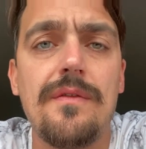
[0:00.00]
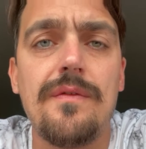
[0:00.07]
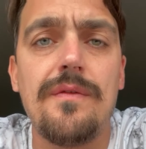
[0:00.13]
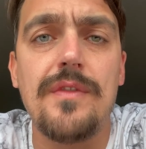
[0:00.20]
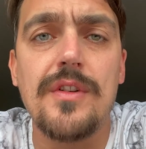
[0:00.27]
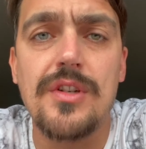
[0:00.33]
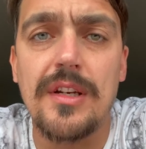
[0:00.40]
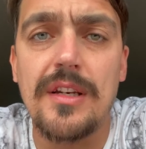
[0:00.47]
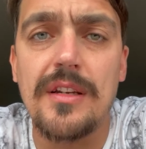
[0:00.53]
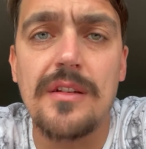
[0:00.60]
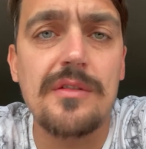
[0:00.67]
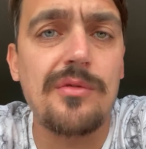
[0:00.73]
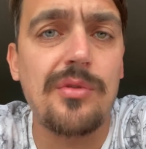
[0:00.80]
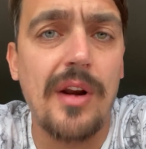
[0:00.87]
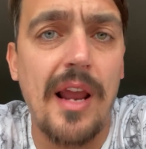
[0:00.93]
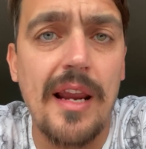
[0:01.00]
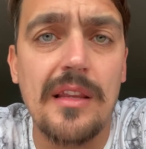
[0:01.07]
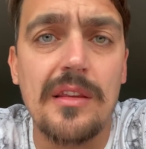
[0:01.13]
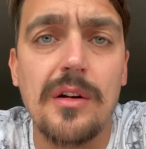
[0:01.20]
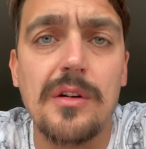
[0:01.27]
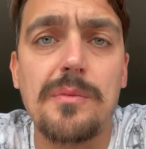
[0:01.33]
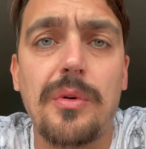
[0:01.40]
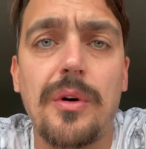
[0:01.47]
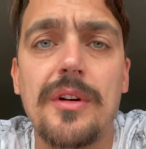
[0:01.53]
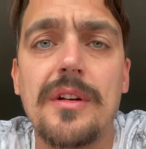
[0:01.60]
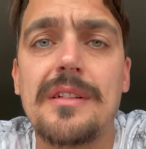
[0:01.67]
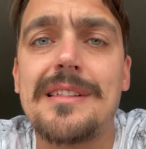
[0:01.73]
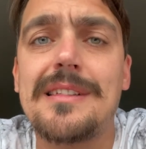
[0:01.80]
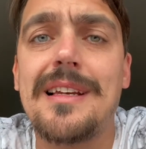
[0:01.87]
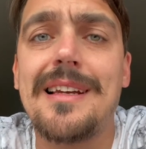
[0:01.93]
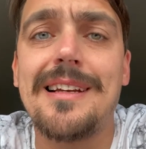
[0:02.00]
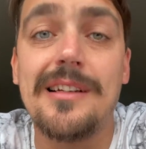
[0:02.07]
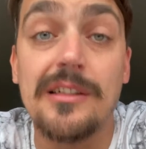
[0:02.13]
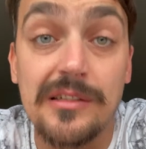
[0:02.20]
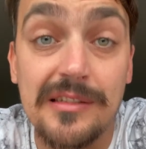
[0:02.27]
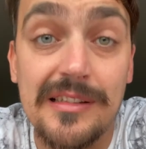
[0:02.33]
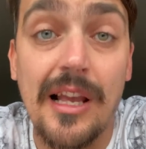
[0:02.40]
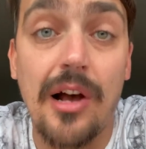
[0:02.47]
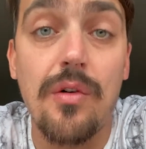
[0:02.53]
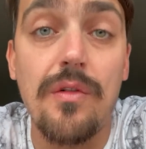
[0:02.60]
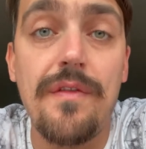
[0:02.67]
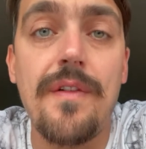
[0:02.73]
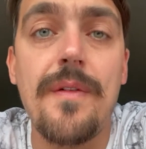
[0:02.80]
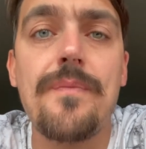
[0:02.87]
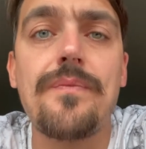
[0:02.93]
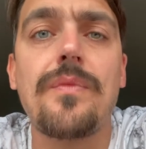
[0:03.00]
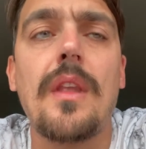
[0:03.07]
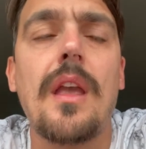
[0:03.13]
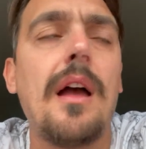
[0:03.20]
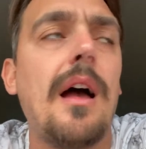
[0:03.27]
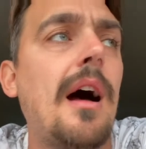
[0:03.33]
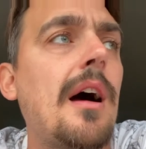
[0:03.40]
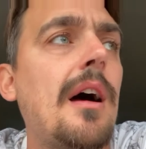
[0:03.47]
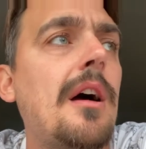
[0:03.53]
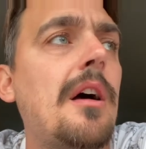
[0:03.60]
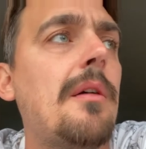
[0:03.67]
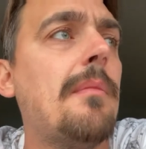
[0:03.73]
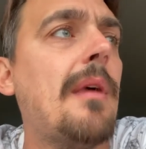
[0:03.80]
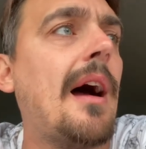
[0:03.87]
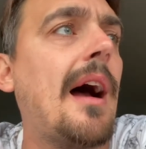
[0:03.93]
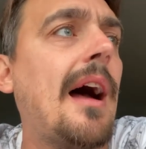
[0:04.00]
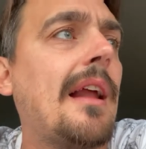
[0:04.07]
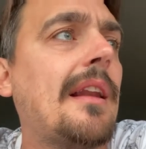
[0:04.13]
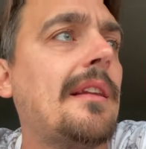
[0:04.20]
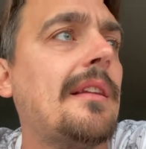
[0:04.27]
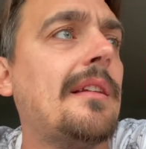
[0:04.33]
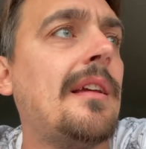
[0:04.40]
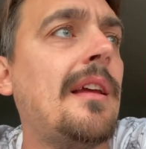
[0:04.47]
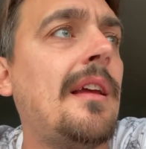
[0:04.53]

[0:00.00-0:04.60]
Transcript: Virginia has created those products herself, and